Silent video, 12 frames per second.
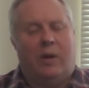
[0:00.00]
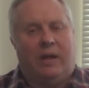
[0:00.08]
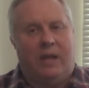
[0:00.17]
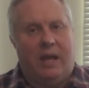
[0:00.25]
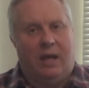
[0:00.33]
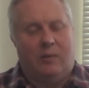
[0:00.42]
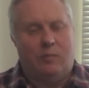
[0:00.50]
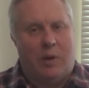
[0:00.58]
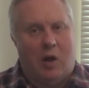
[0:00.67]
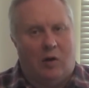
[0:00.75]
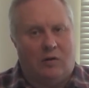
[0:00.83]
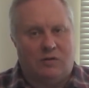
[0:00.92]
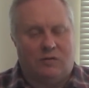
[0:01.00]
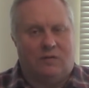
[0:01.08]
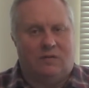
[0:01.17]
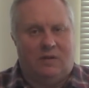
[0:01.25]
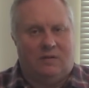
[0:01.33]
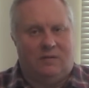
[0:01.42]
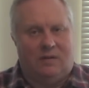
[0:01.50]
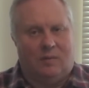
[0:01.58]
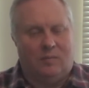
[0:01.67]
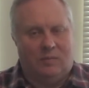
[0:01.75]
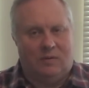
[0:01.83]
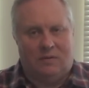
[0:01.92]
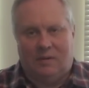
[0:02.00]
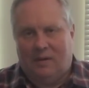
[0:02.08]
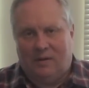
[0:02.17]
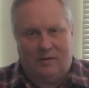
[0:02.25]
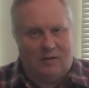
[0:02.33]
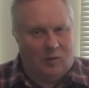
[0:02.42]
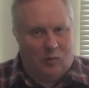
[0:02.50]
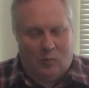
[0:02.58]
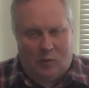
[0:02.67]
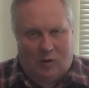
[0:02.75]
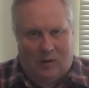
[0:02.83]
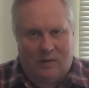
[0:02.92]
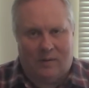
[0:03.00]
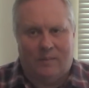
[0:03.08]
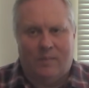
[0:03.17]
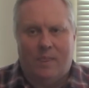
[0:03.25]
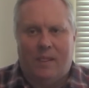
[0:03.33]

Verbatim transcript: again, partial systems don't work.